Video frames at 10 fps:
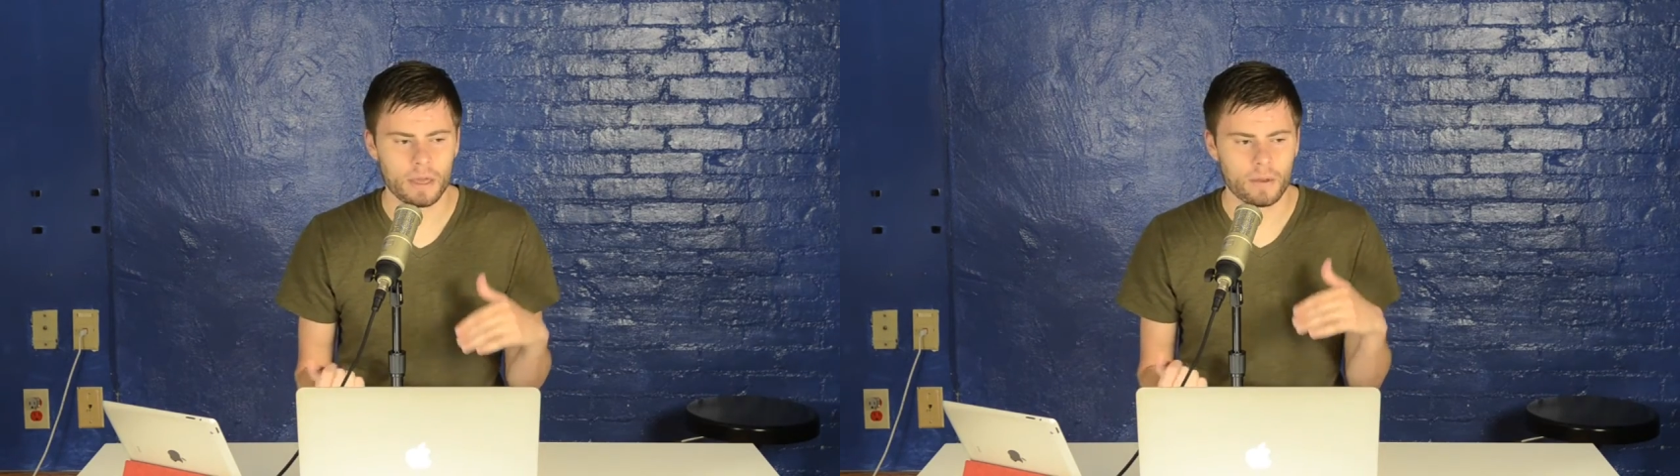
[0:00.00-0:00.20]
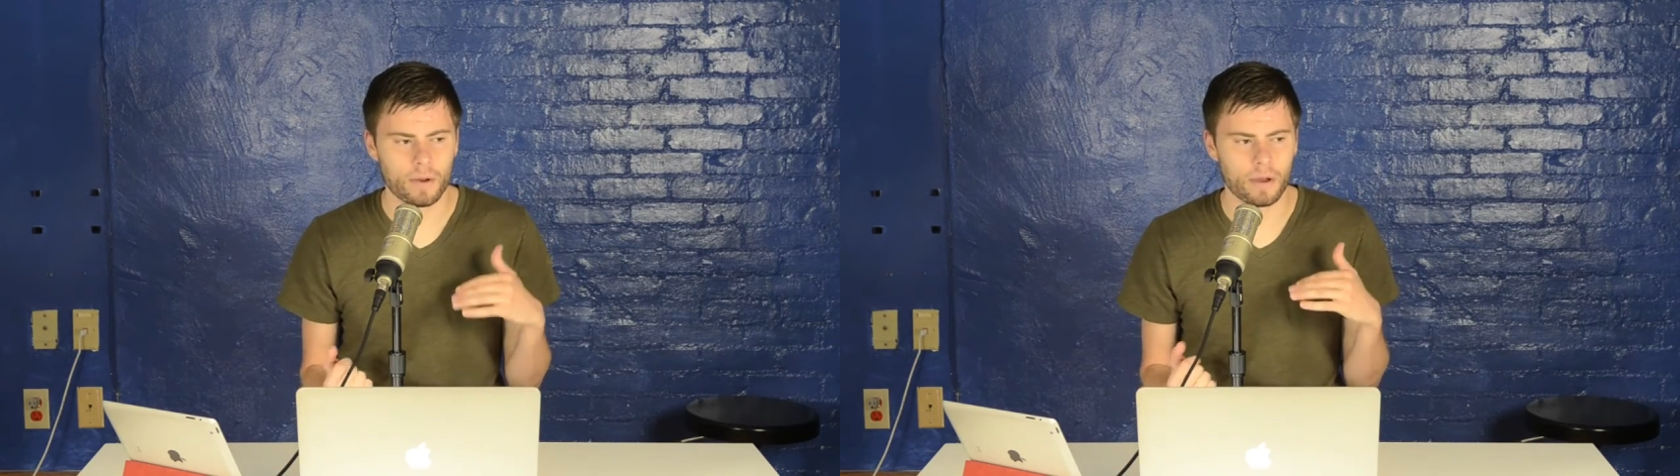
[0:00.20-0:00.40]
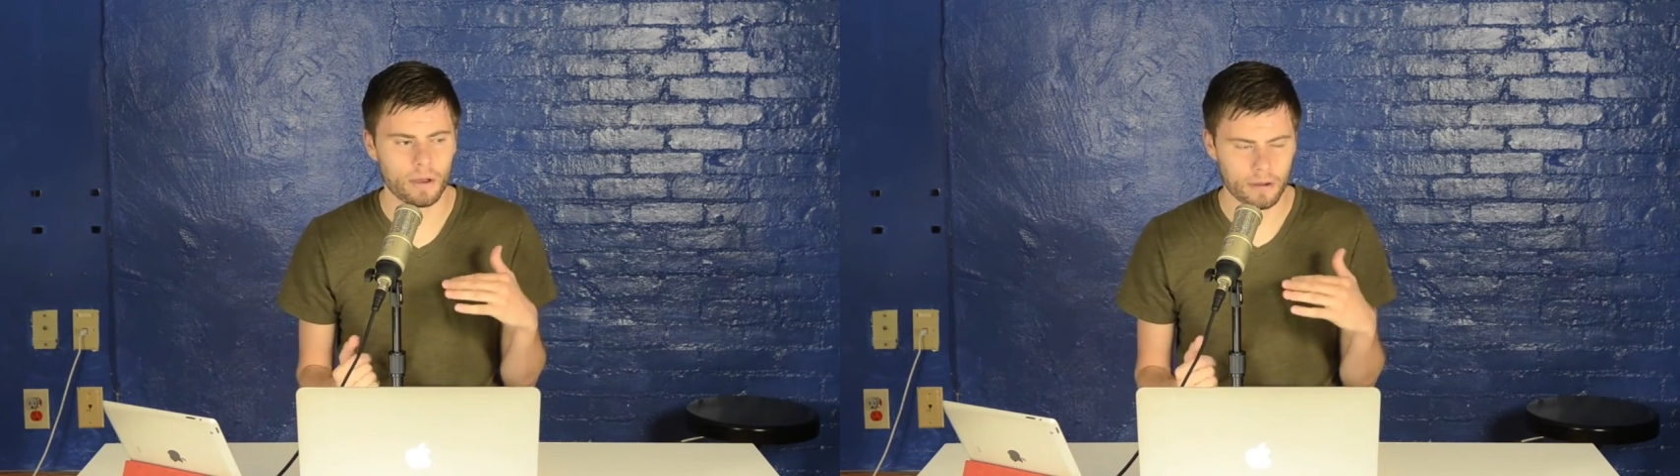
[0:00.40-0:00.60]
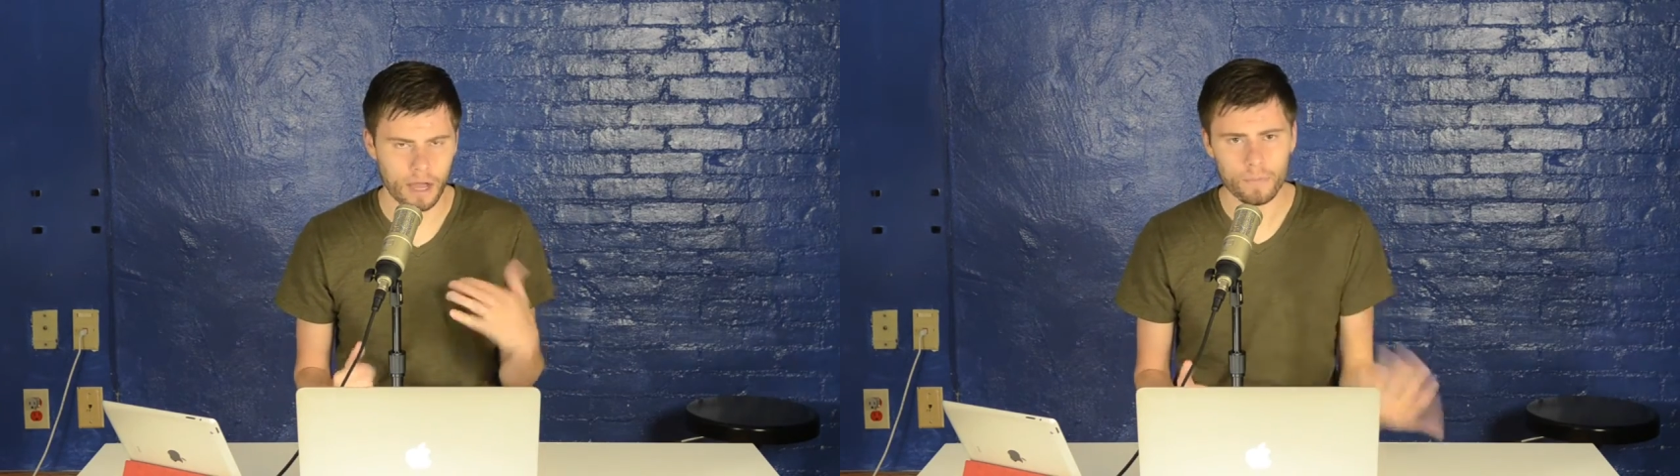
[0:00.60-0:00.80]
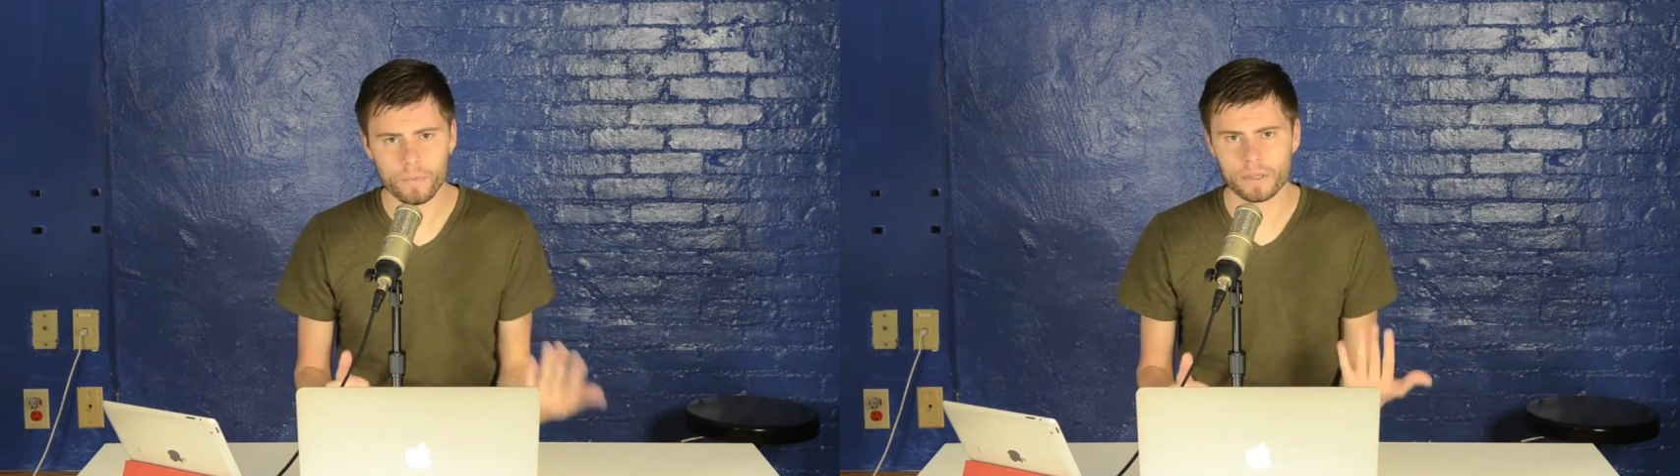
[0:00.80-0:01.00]
Well, a
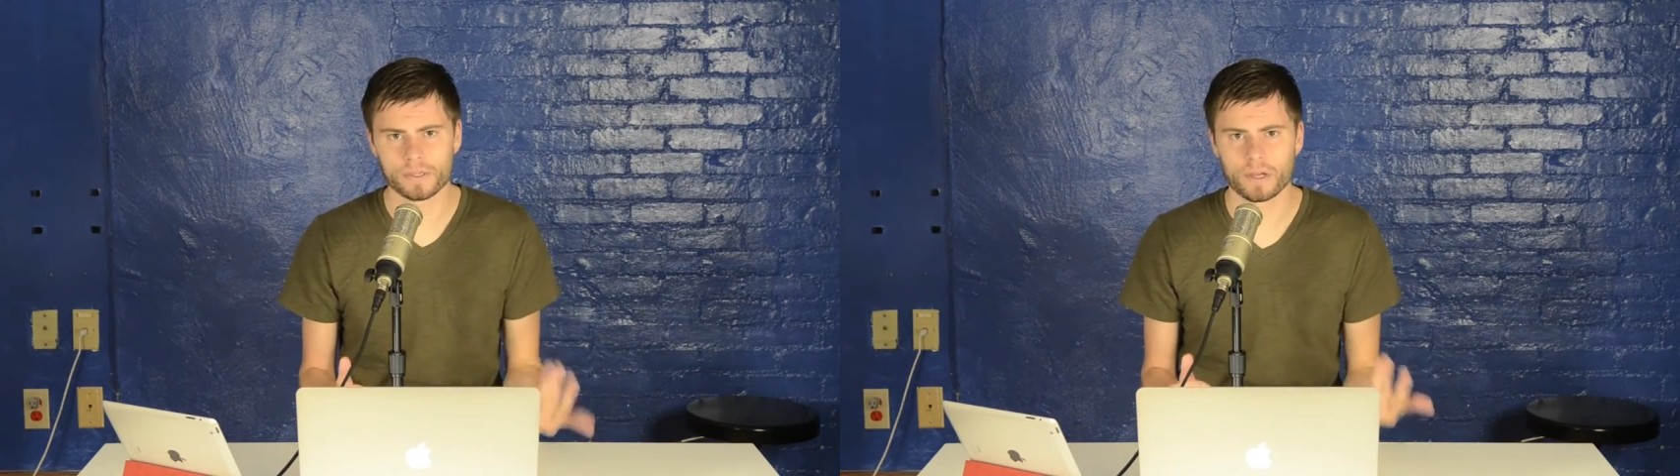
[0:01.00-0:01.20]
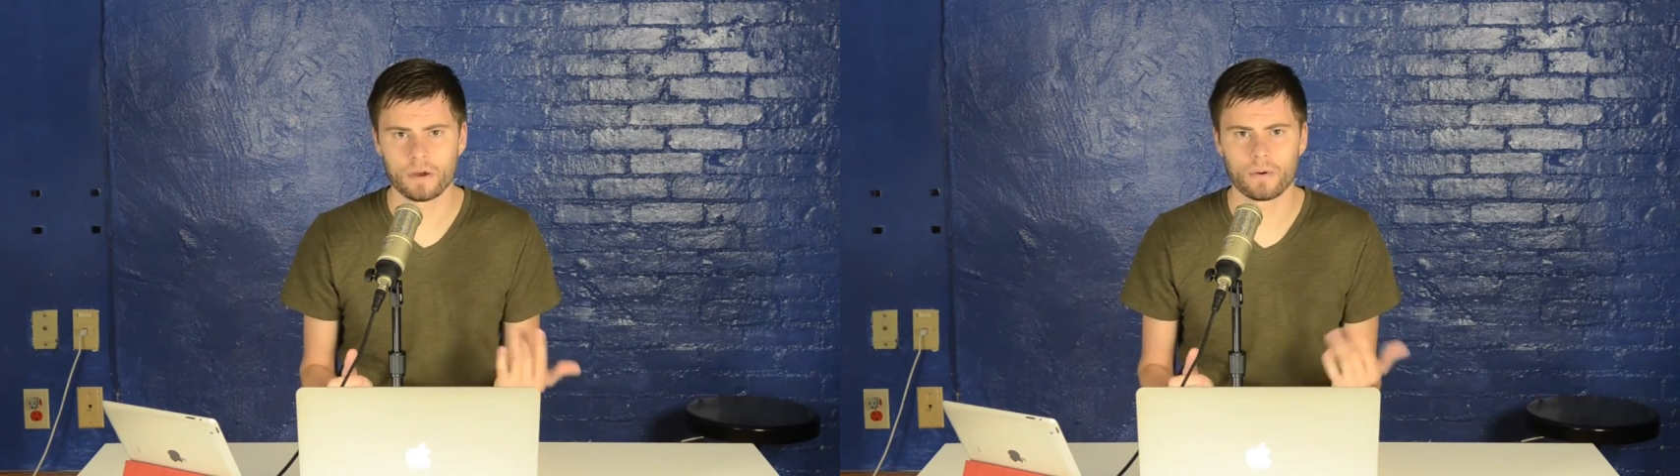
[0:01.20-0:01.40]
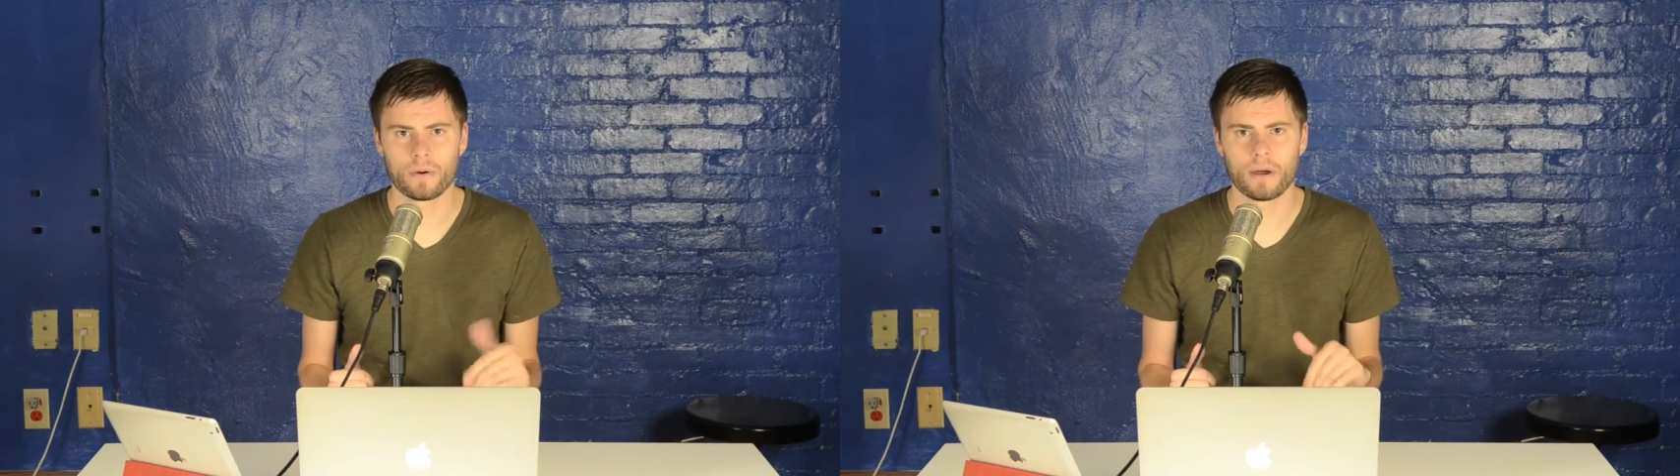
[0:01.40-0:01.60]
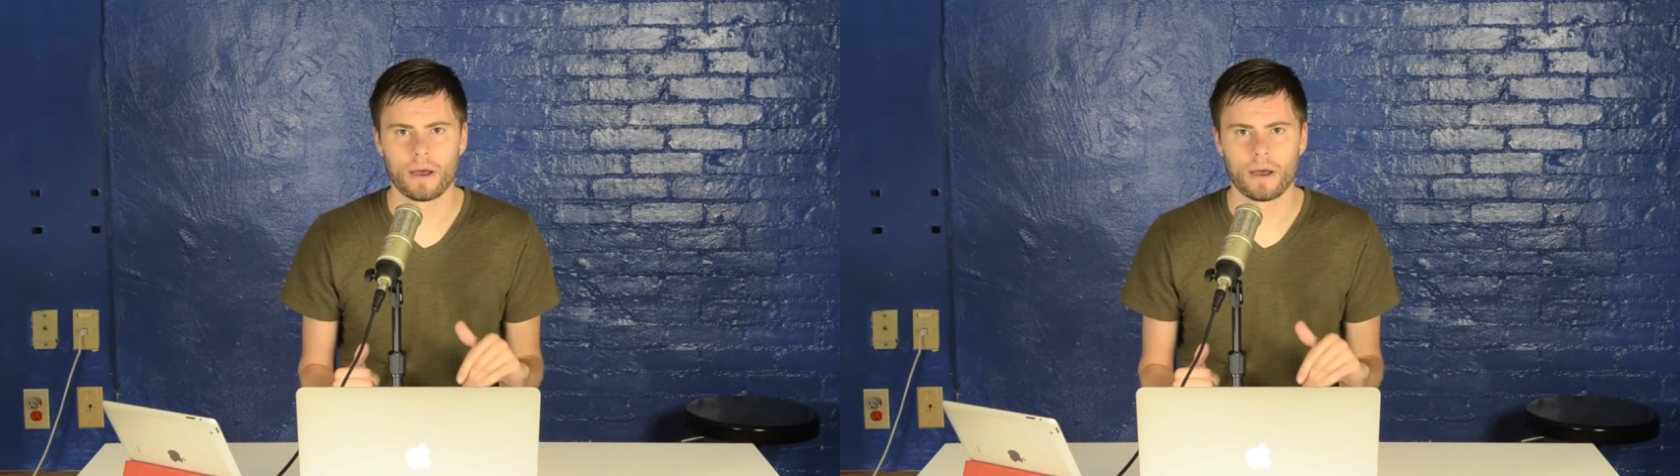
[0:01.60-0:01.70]
couple weeks ago,